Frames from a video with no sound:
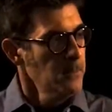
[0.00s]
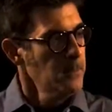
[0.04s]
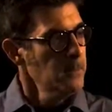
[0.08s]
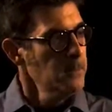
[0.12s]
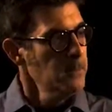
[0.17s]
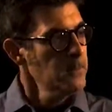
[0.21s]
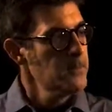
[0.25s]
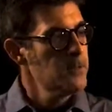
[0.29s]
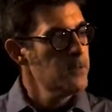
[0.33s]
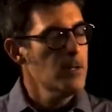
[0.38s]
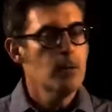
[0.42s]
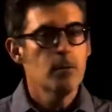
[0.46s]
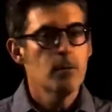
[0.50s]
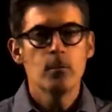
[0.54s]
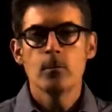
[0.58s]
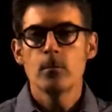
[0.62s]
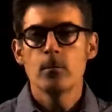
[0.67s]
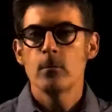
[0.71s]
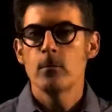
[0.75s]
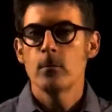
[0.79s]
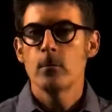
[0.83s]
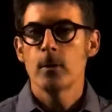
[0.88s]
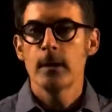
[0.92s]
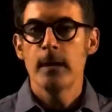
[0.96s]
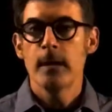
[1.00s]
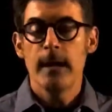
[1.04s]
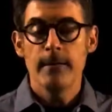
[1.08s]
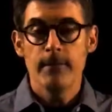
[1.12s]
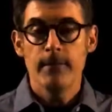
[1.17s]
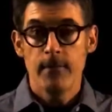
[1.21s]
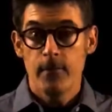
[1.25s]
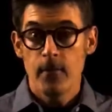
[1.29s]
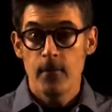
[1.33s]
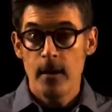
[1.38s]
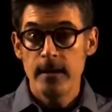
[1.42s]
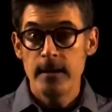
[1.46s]
And so we're going to have
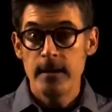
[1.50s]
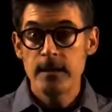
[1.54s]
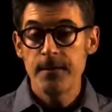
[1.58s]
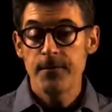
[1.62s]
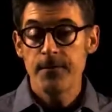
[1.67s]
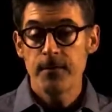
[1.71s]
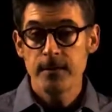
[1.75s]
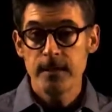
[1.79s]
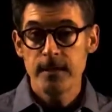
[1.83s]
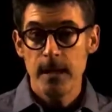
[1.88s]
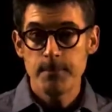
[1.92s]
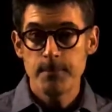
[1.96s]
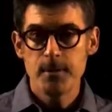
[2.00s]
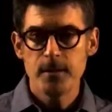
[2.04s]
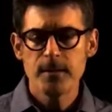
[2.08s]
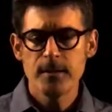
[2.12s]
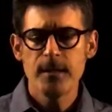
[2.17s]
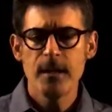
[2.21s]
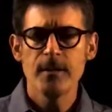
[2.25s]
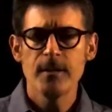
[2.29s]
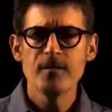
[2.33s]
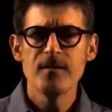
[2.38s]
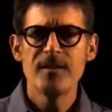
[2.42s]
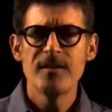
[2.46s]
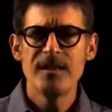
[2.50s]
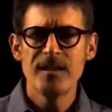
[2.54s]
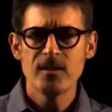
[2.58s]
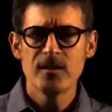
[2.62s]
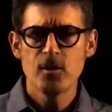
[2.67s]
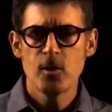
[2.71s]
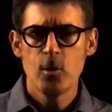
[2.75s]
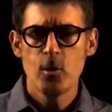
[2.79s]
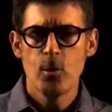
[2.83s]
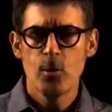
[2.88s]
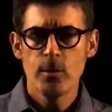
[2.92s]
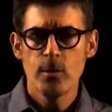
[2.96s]
a variety of different types of cells. This
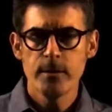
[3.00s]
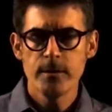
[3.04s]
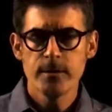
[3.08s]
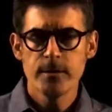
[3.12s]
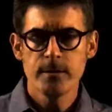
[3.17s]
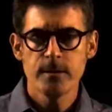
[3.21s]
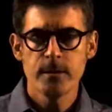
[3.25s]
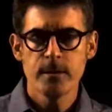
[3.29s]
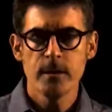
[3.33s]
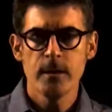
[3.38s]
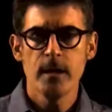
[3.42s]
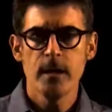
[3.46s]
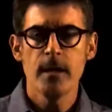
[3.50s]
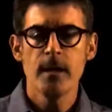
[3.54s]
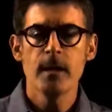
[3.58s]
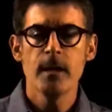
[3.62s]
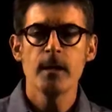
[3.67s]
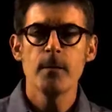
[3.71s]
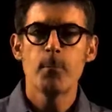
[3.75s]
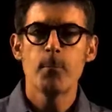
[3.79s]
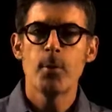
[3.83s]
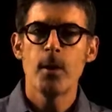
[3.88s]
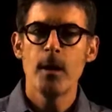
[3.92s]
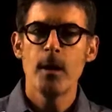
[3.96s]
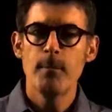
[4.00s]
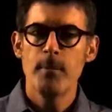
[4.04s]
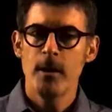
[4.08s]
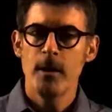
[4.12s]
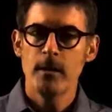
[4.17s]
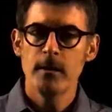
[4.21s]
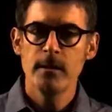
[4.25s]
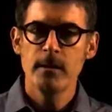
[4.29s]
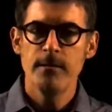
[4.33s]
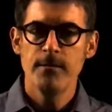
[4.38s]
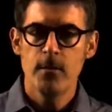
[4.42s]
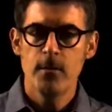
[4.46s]
course
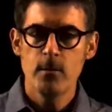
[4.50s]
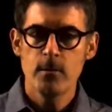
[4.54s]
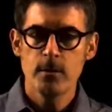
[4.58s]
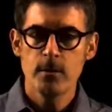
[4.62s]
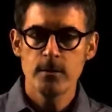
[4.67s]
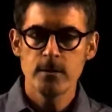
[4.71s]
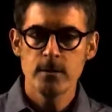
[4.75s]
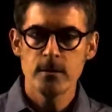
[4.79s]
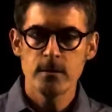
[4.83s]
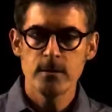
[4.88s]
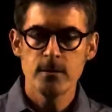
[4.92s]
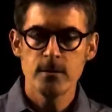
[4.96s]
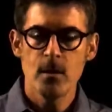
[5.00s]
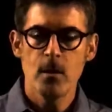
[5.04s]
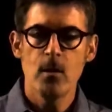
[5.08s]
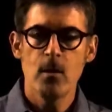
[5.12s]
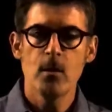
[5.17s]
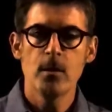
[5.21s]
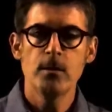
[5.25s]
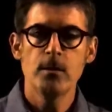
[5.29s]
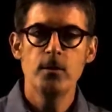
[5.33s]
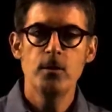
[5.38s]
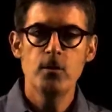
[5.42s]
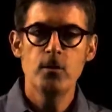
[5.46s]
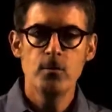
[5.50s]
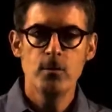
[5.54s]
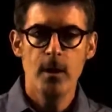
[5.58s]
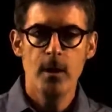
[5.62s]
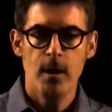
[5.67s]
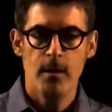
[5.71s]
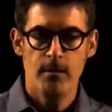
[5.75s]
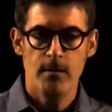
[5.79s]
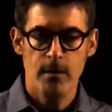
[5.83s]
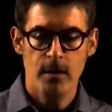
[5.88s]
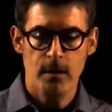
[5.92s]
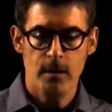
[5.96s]
primarily focuses on
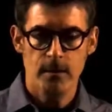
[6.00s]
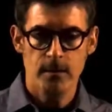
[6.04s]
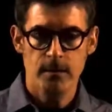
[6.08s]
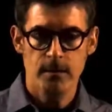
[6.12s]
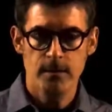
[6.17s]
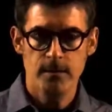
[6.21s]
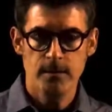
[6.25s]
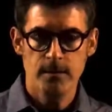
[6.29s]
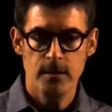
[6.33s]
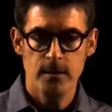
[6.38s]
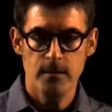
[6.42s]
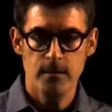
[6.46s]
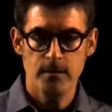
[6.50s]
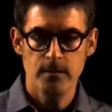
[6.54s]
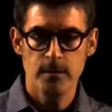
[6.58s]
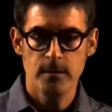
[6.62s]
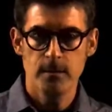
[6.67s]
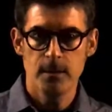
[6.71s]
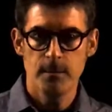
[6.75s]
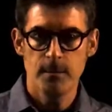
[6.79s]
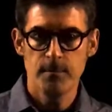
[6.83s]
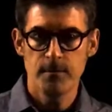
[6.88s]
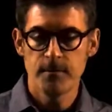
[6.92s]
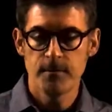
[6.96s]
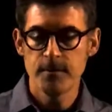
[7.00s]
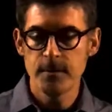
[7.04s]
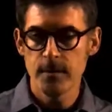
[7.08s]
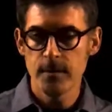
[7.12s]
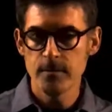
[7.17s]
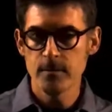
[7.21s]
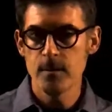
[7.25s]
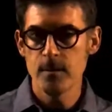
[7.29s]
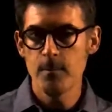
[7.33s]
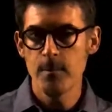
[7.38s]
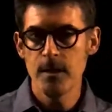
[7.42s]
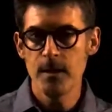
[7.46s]
eukaryotic cells, the type of
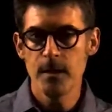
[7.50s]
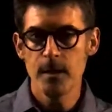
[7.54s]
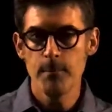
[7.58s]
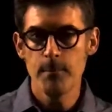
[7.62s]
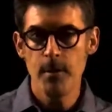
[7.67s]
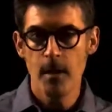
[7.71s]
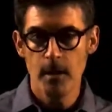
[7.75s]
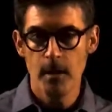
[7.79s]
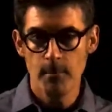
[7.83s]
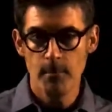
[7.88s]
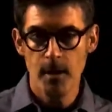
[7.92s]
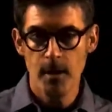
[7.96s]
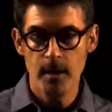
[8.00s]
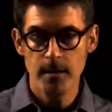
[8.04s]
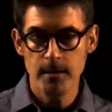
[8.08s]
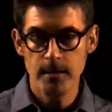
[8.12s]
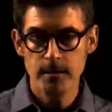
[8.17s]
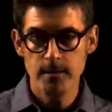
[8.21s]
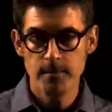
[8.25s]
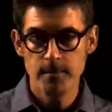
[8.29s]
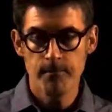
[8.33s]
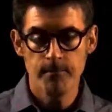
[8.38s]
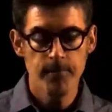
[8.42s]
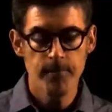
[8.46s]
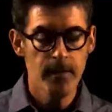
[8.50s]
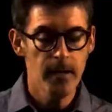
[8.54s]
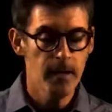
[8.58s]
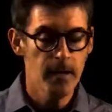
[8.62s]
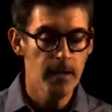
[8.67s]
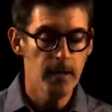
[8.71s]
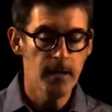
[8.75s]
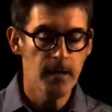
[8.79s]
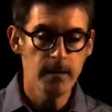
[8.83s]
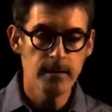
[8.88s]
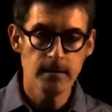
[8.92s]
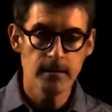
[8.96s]
cells that make up our bodies,
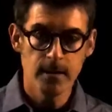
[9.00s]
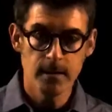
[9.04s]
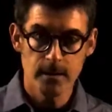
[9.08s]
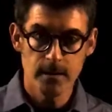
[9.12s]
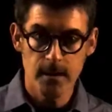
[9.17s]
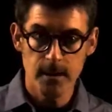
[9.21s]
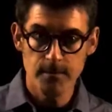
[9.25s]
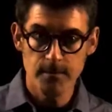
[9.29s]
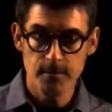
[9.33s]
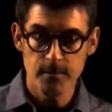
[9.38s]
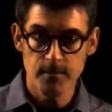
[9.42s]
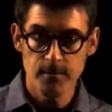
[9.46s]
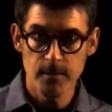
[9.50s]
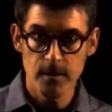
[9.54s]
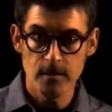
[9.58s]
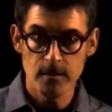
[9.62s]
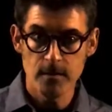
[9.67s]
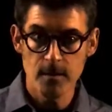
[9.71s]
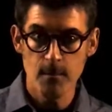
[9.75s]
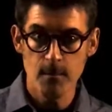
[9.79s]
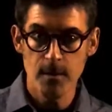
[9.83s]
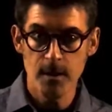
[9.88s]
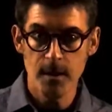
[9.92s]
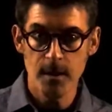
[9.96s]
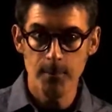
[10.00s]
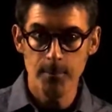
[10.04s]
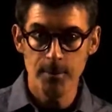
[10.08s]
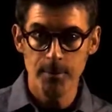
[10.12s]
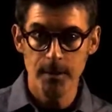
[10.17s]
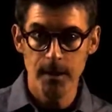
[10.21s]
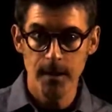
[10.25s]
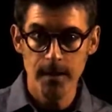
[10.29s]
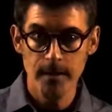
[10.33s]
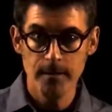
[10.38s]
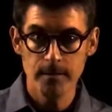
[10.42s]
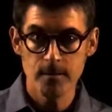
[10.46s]
the types of cells that make up
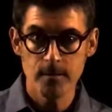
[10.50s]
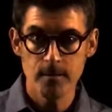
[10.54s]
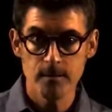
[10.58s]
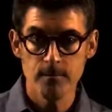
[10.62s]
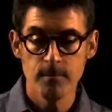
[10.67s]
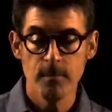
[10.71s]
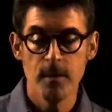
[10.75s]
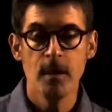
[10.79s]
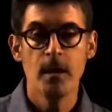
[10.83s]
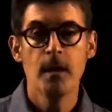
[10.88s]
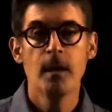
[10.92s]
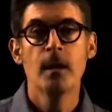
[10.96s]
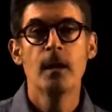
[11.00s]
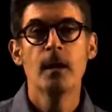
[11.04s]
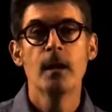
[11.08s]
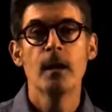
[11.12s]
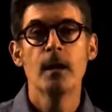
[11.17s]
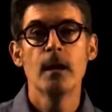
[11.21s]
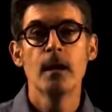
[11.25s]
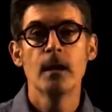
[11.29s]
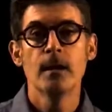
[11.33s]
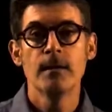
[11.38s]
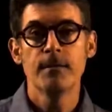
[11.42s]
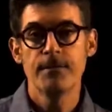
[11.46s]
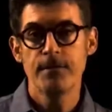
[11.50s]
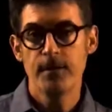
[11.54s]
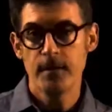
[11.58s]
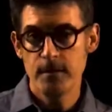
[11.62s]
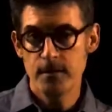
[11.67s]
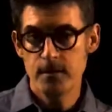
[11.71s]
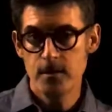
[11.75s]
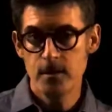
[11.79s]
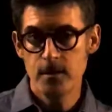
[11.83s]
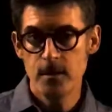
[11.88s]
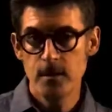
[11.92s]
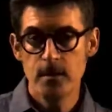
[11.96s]
plants,
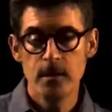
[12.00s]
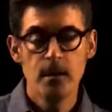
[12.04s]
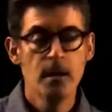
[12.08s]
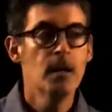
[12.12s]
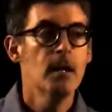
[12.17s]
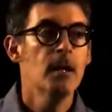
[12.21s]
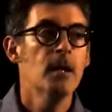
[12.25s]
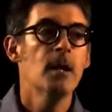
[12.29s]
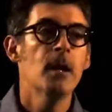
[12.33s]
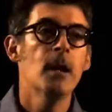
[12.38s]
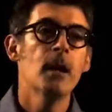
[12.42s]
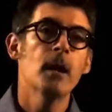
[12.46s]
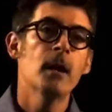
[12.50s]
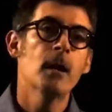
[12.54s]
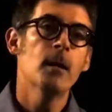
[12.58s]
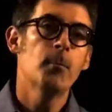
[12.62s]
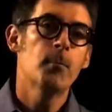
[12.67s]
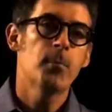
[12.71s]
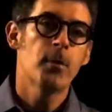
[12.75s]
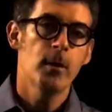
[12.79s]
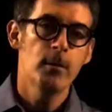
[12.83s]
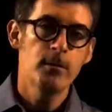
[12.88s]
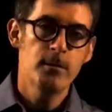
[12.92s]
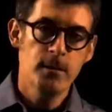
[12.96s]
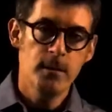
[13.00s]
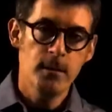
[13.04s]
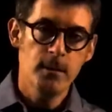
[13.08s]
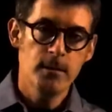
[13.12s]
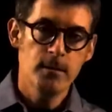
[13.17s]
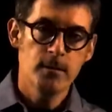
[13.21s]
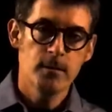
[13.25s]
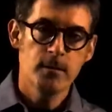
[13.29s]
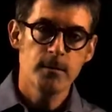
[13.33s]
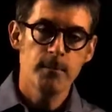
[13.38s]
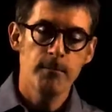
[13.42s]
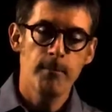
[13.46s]
fungi,
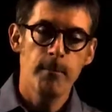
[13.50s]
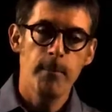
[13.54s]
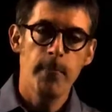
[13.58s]
protists.